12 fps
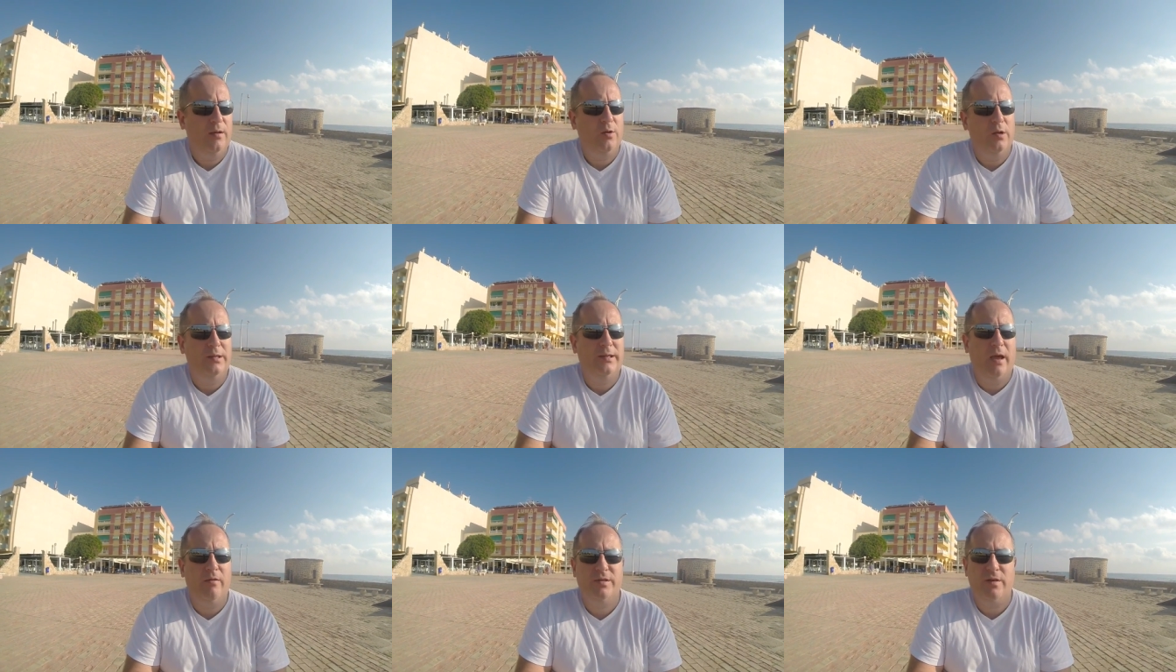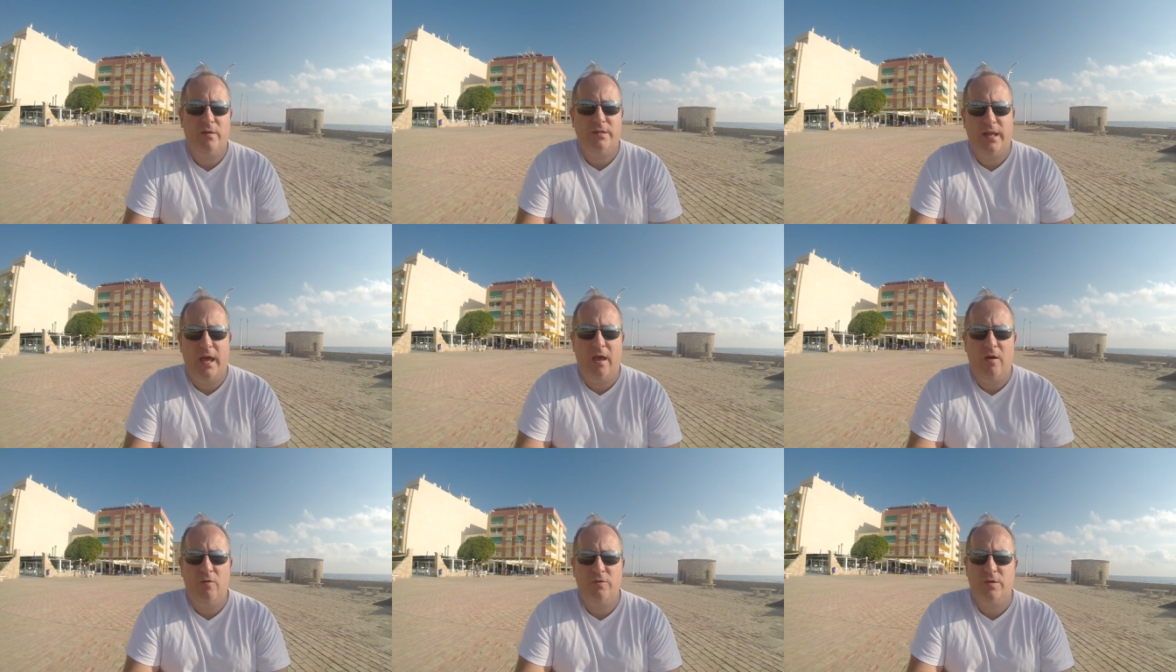going to downsize the
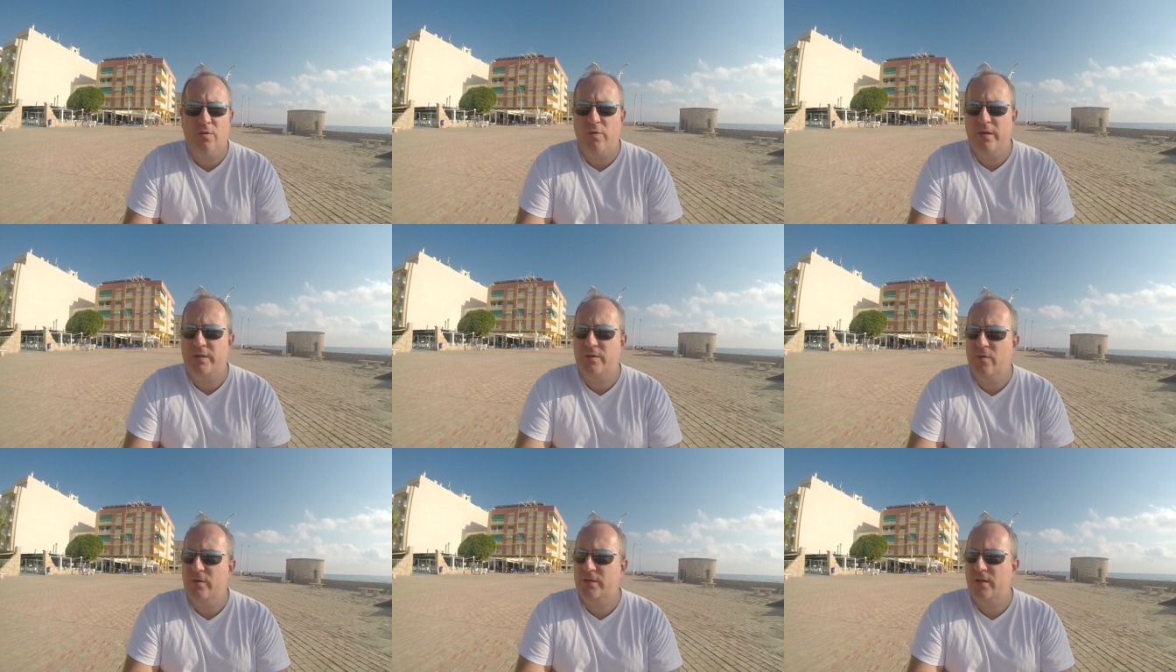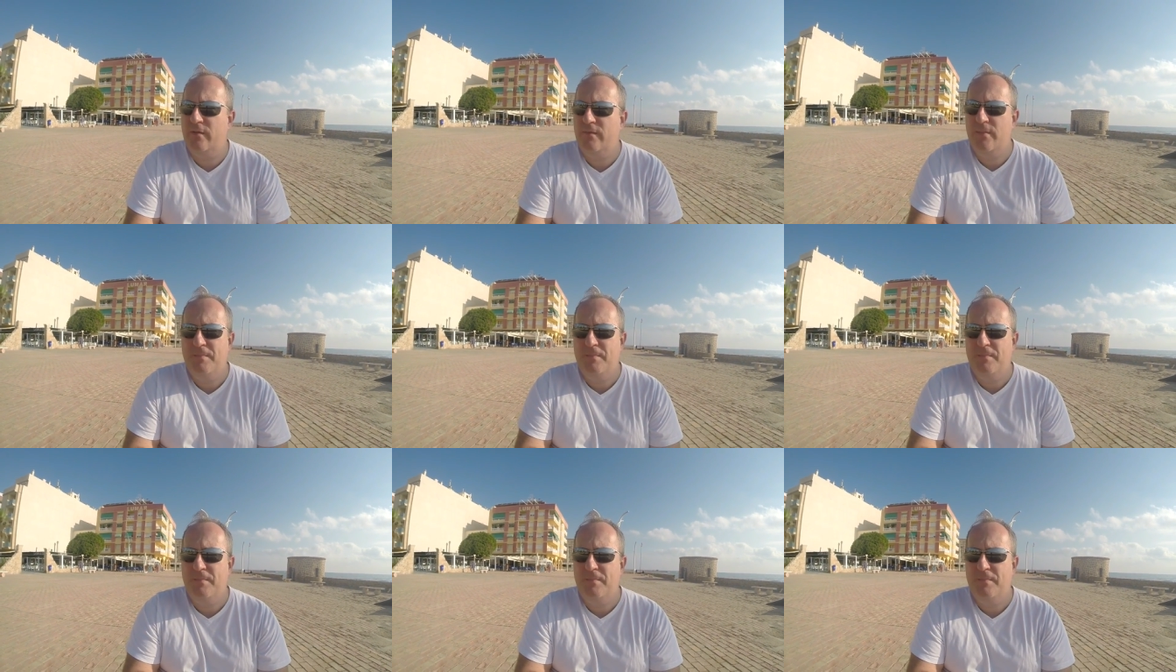house and all this sort of stuff.